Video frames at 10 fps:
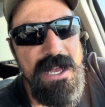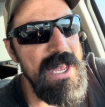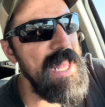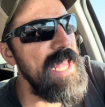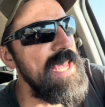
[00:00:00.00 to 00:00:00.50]

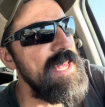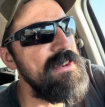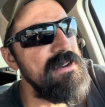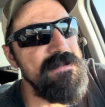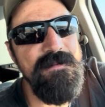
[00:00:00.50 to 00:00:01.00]

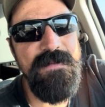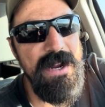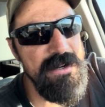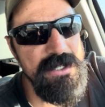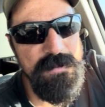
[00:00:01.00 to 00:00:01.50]
and a
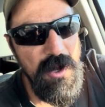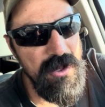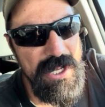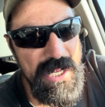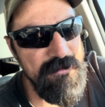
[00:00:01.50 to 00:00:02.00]
very small
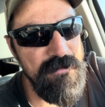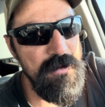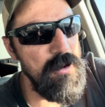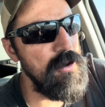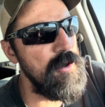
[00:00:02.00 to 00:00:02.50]

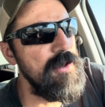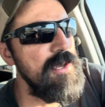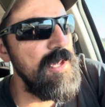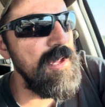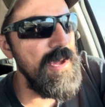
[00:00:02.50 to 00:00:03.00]
handful
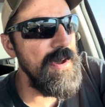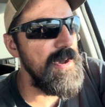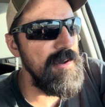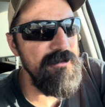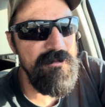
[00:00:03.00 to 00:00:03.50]

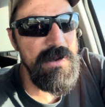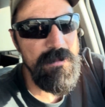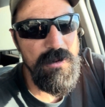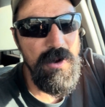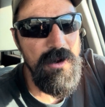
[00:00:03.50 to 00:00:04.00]
of
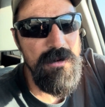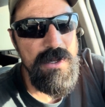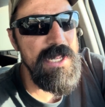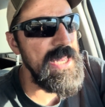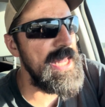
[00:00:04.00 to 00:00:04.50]
people,
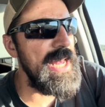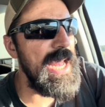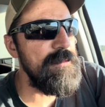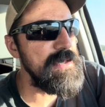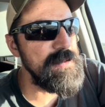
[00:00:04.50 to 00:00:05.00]
and
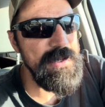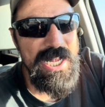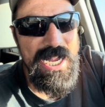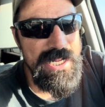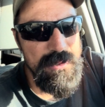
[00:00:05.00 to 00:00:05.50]
happens
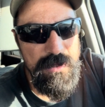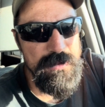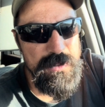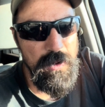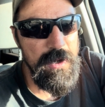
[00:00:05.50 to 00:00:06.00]
behind
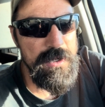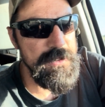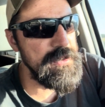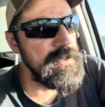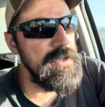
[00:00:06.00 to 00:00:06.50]
closed
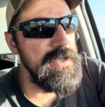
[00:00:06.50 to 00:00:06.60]
doors.